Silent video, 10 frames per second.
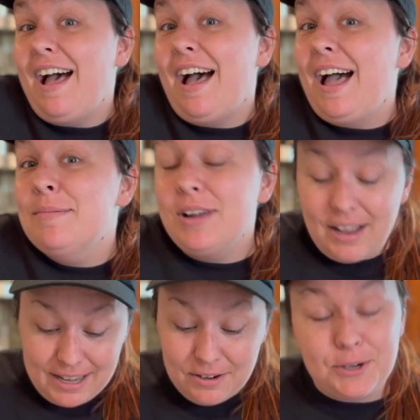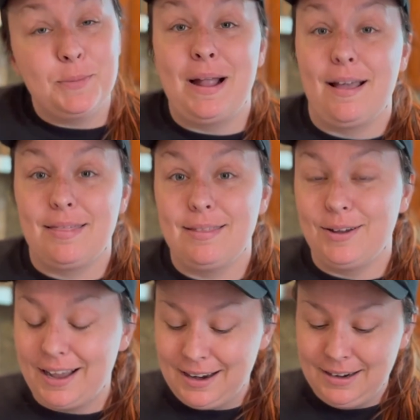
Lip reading: I'm not here to do math, okay?